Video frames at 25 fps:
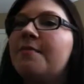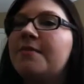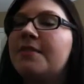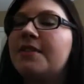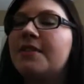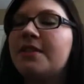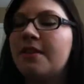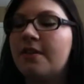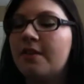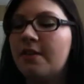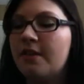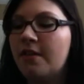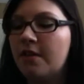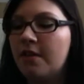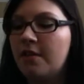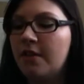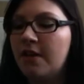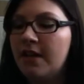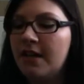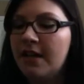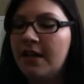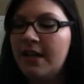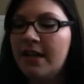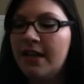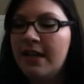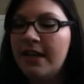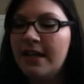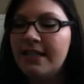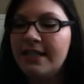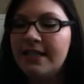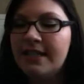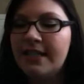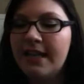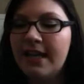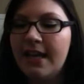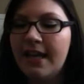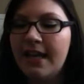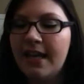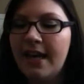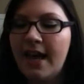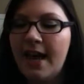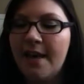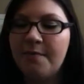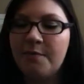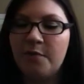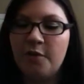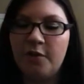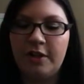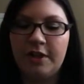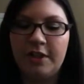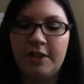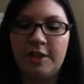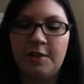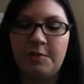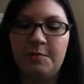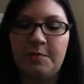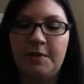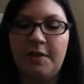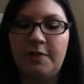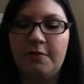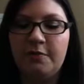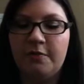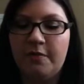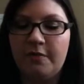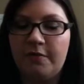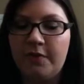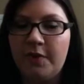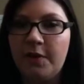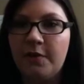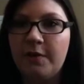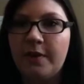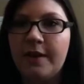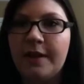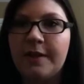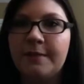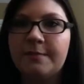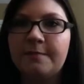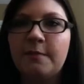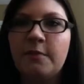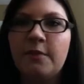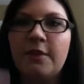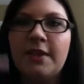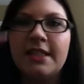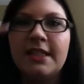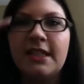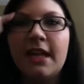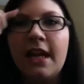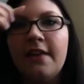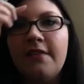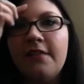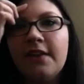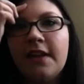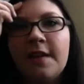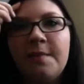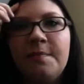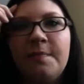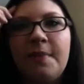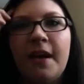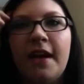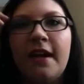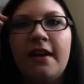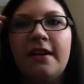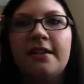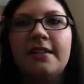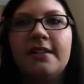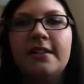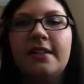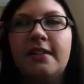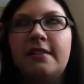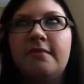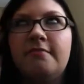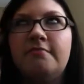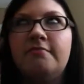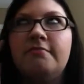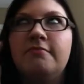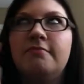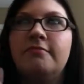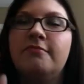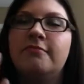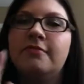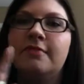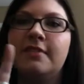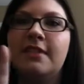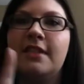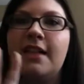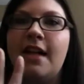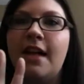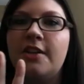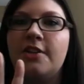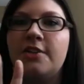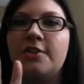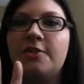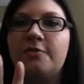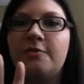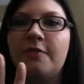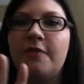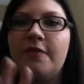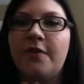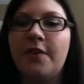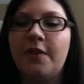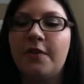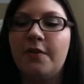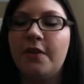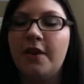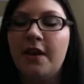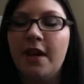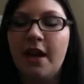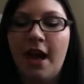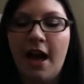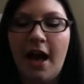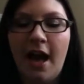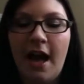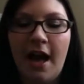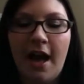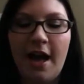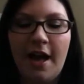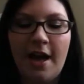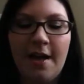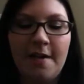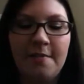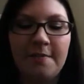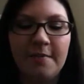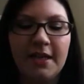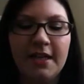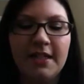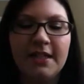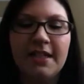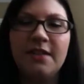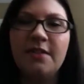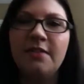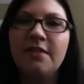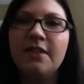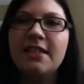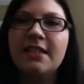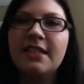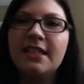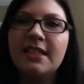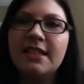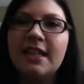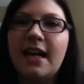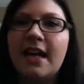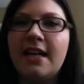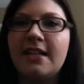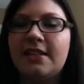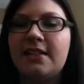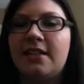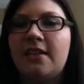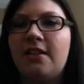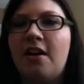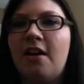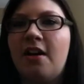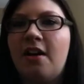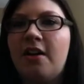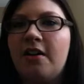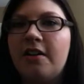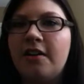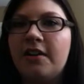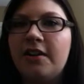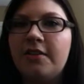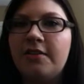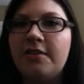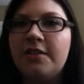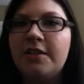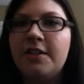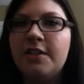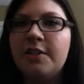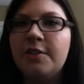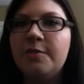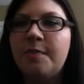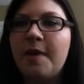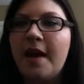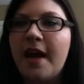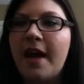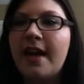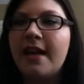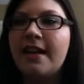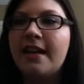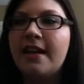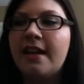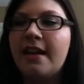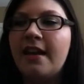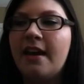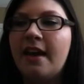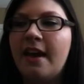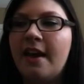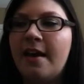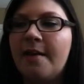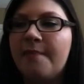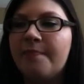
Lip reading: So today I'm going to be reviewing, well, it's kind of a comparison slash review, because I know this gets asked a lot on YouTube, and